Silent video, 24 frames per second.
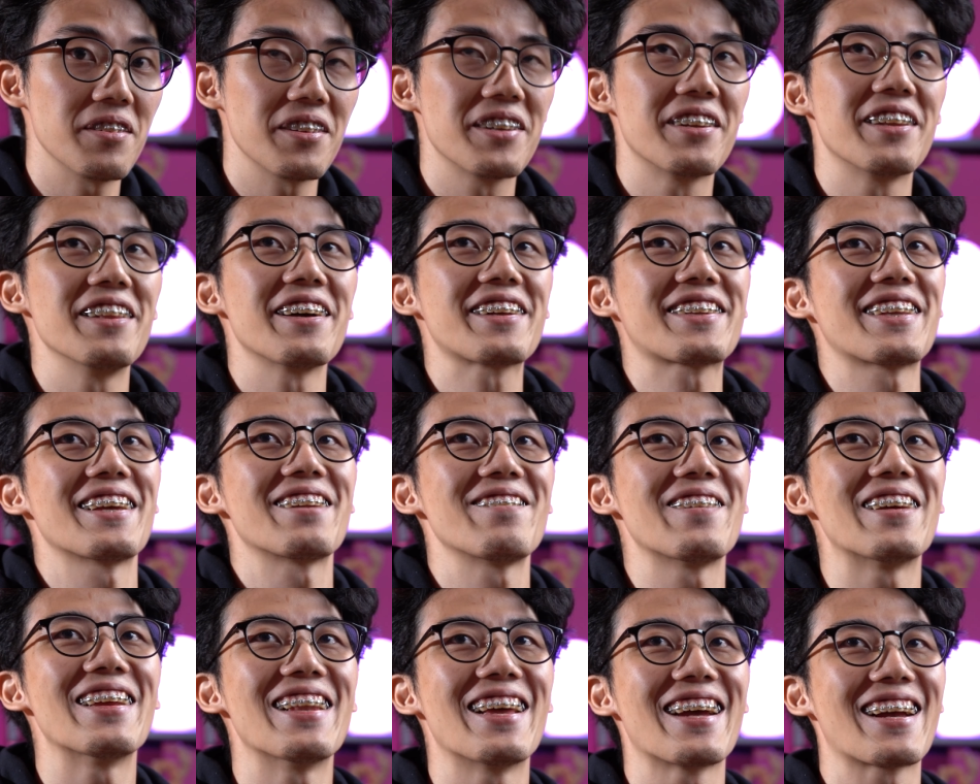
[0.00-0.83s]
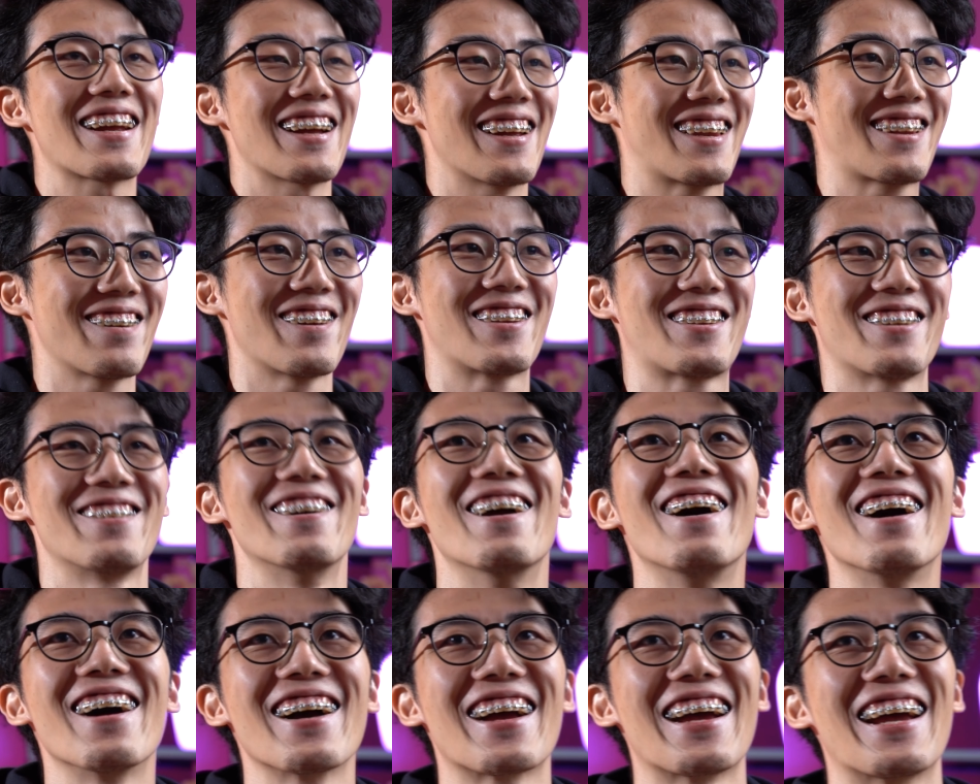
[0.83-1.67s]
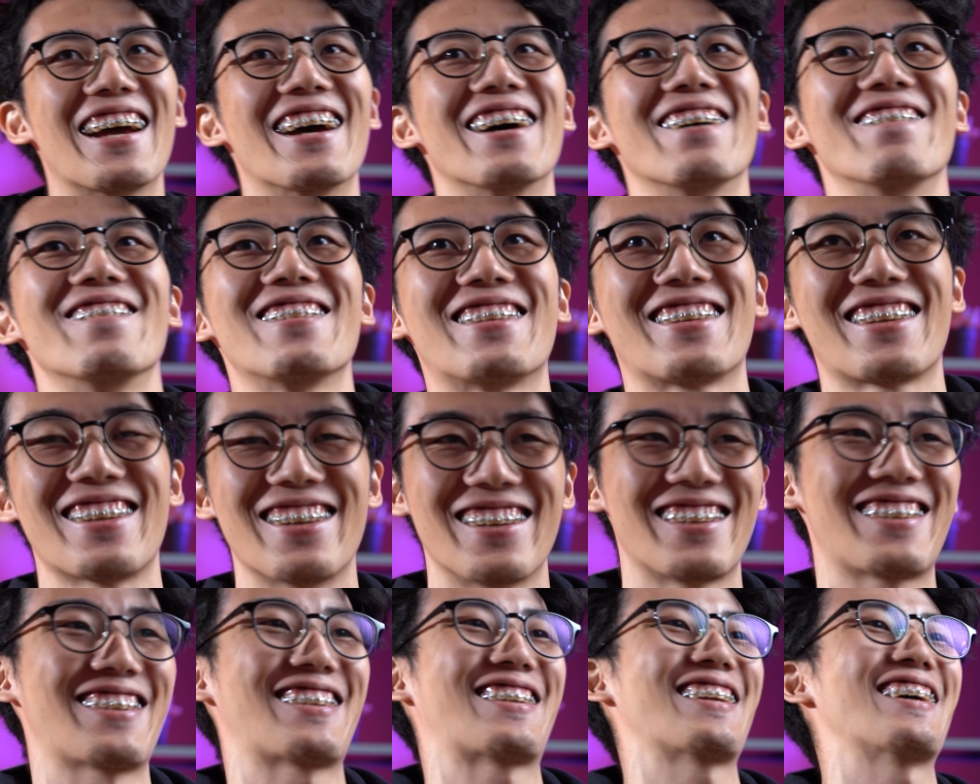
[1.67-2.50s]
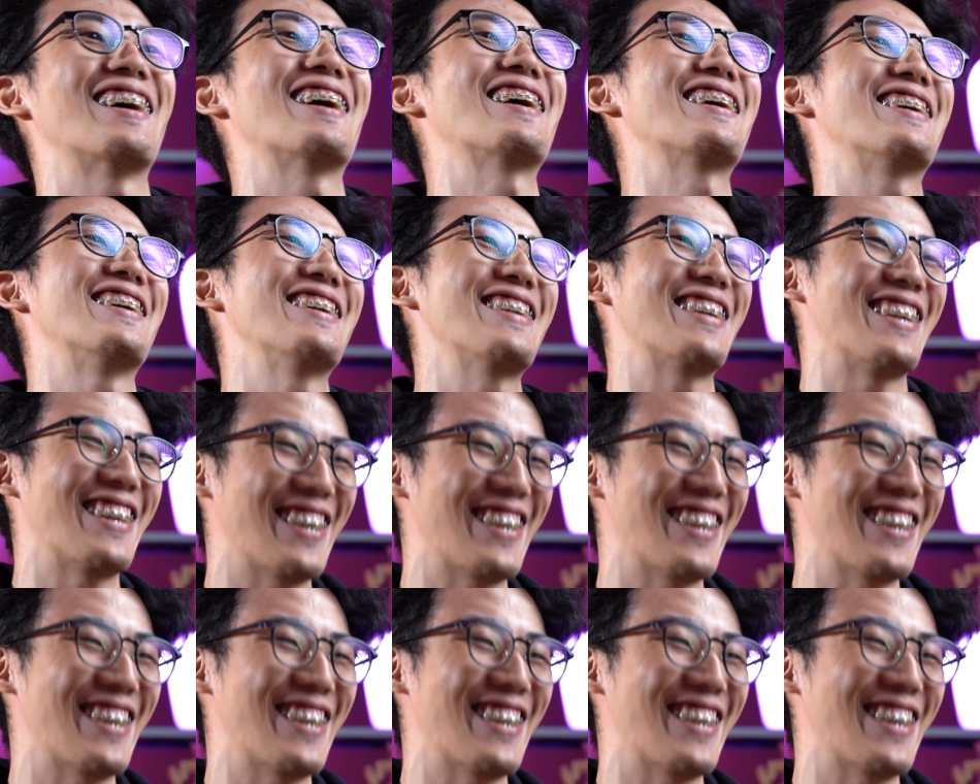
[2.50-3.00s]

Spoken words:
He looked at me like I was wrong. I'm so sorry.